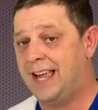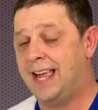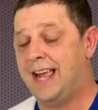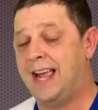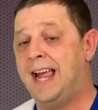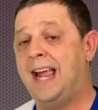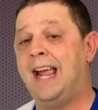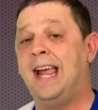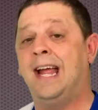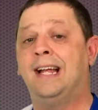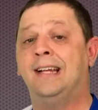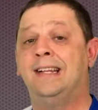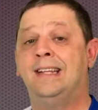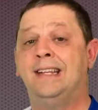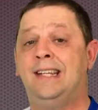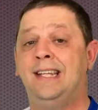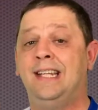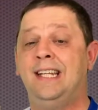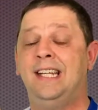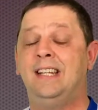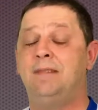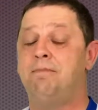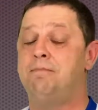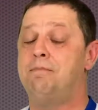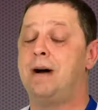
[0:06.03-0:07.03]
and
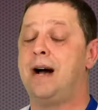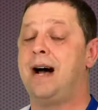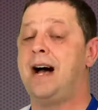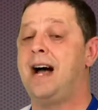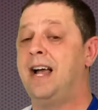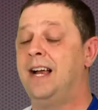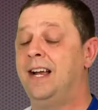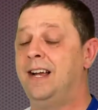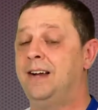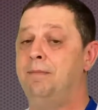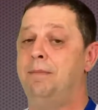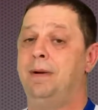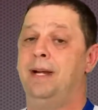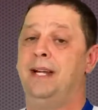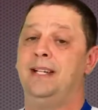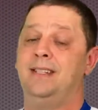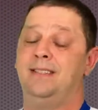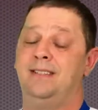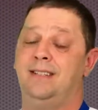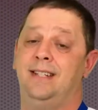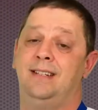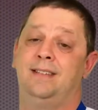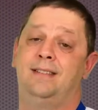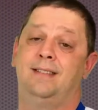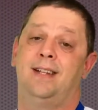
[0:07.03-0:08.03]
the My
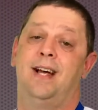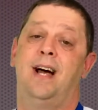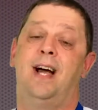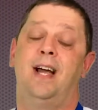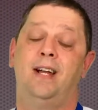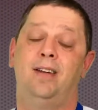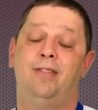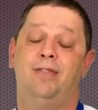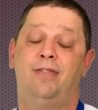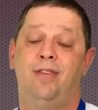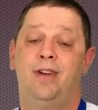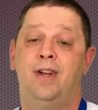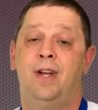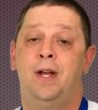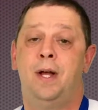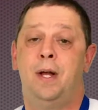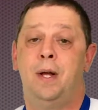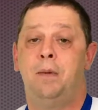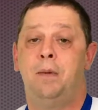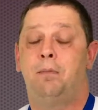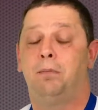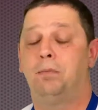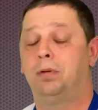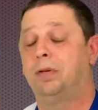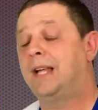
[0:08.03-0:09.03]
Amazing Life
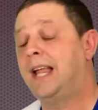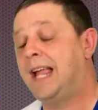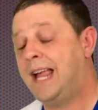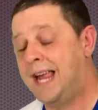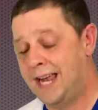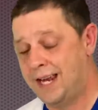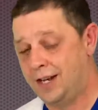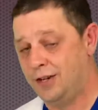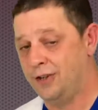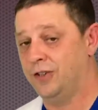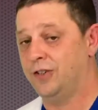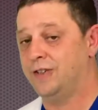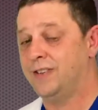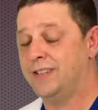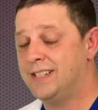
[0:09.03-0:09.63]
Planner.